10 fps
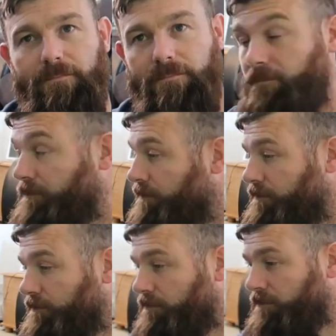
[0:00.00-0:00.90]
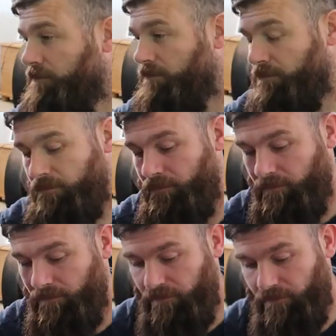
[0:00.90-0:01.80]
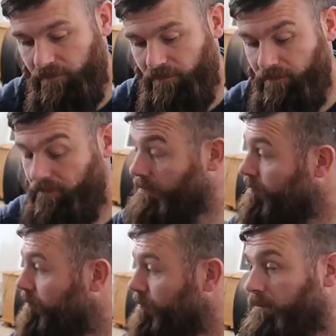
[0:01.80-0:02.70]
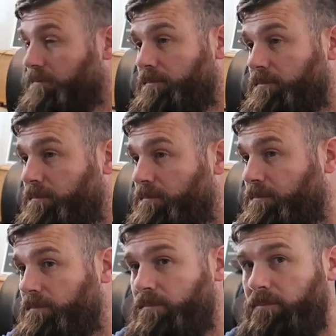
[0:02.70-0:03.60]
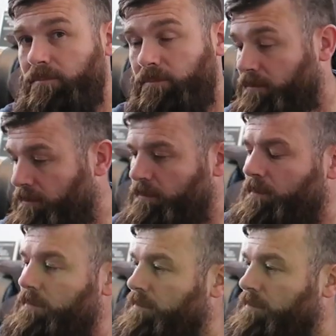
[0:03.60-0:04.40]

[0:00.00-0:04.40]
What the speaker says: [no speech]